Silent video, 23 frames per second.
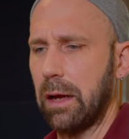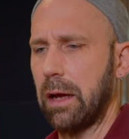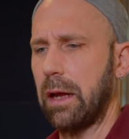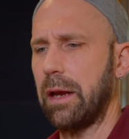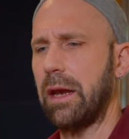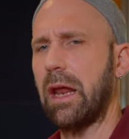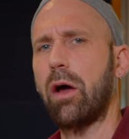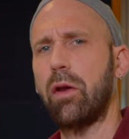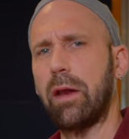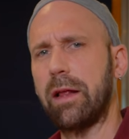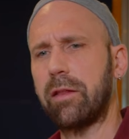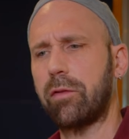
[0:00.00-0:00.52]
And
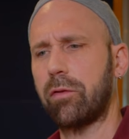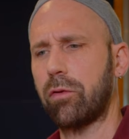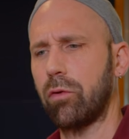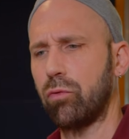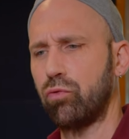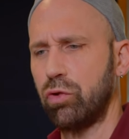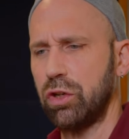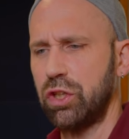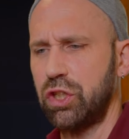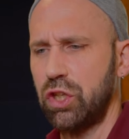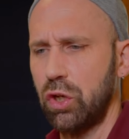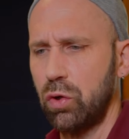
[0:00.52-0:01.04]
now let's
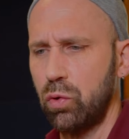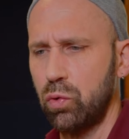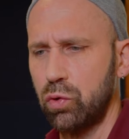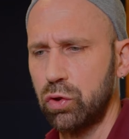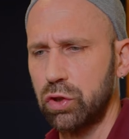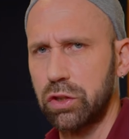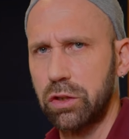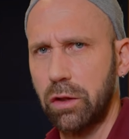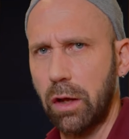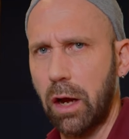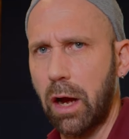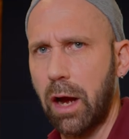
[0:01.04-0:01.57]

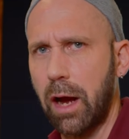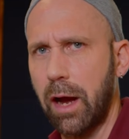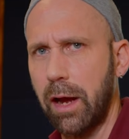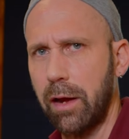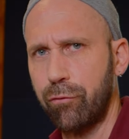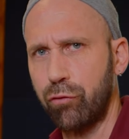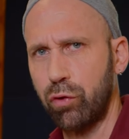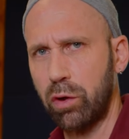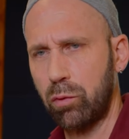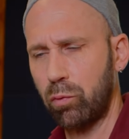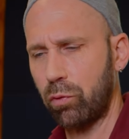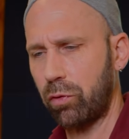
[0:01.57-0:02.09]
reduce the high
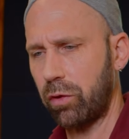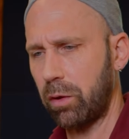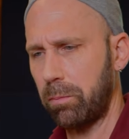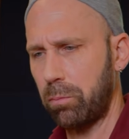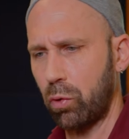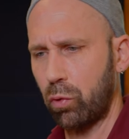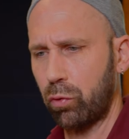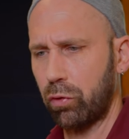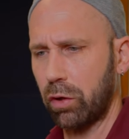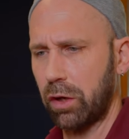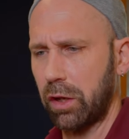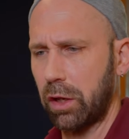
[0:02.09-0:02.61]
frequency
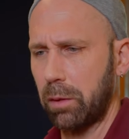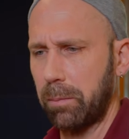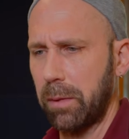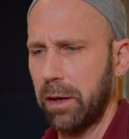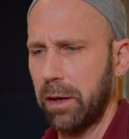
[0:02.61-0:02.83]
boost a little